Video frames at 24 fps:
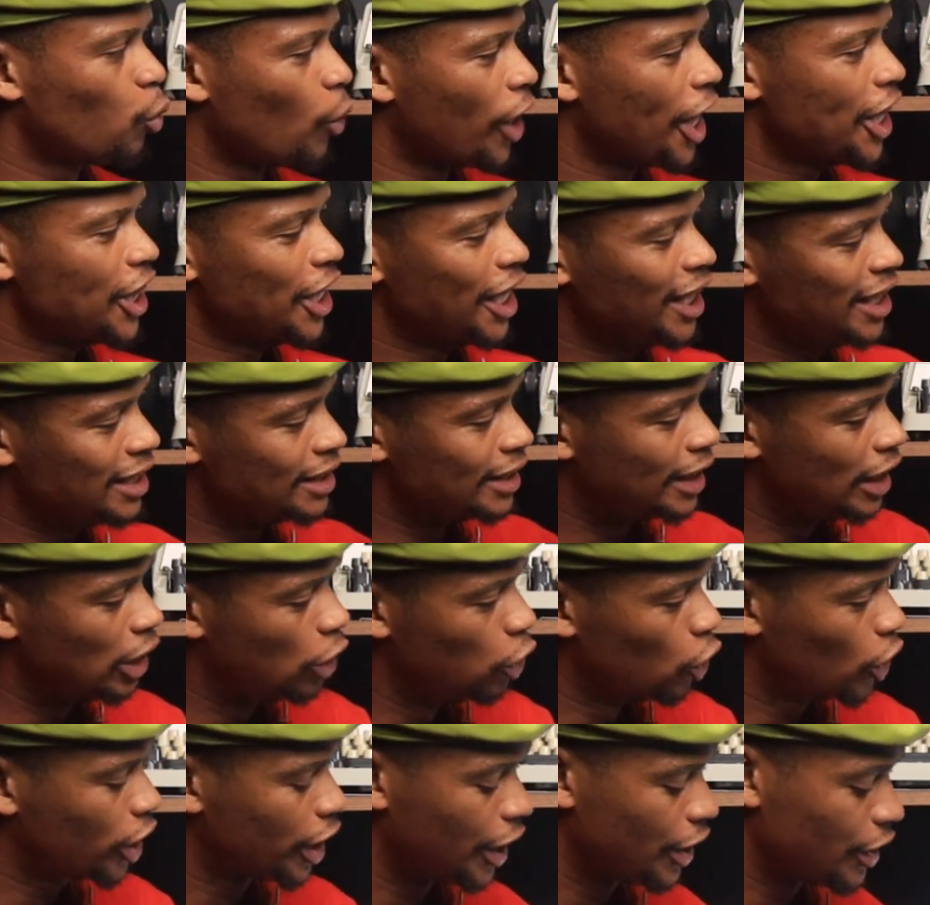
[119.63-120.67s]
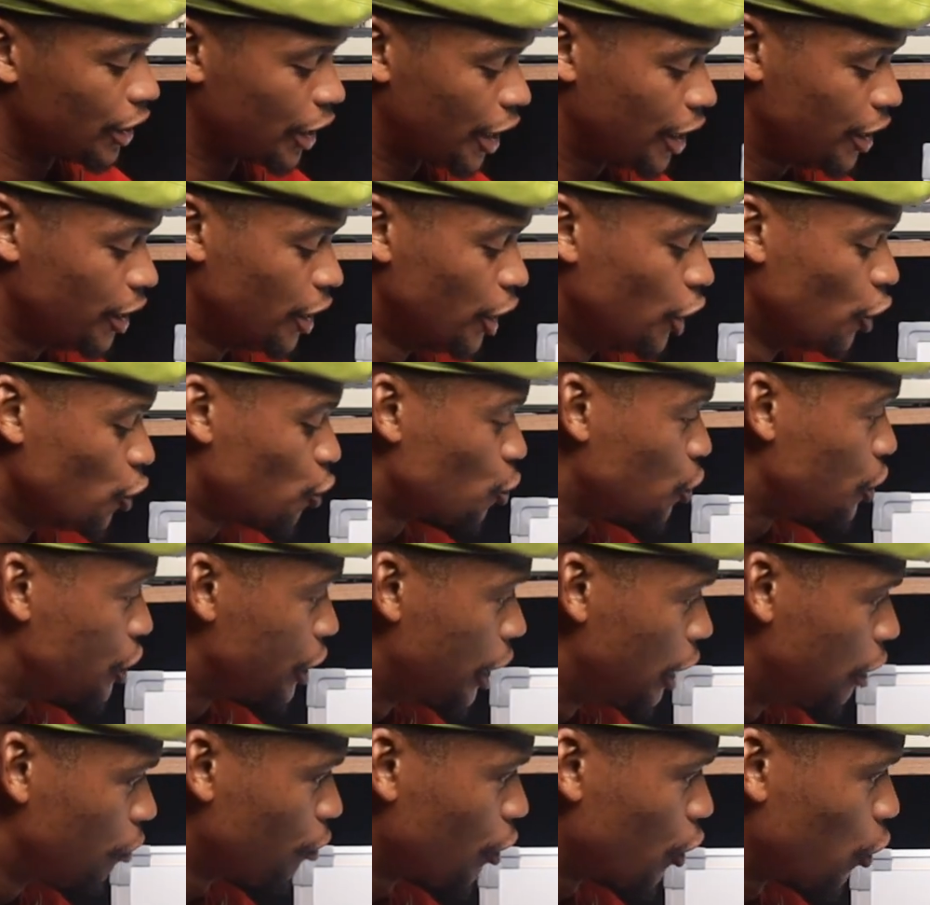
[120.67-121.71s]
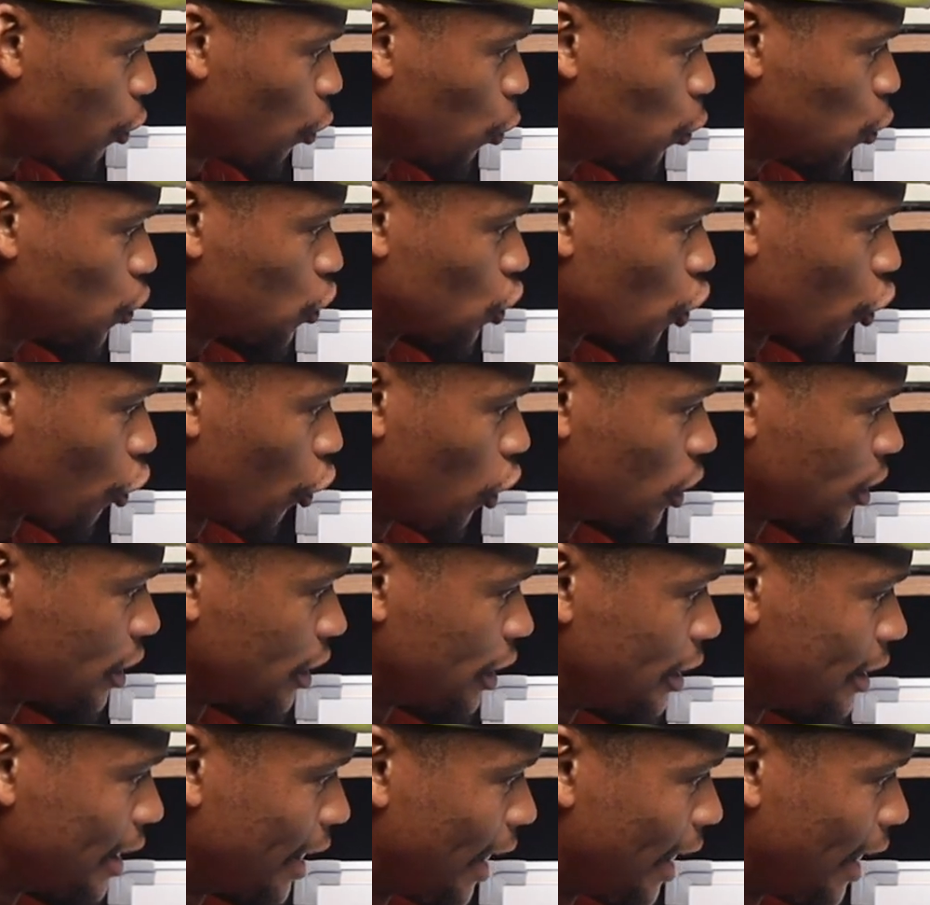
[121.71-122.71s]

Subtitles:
where then he's looking then to deliver those crosses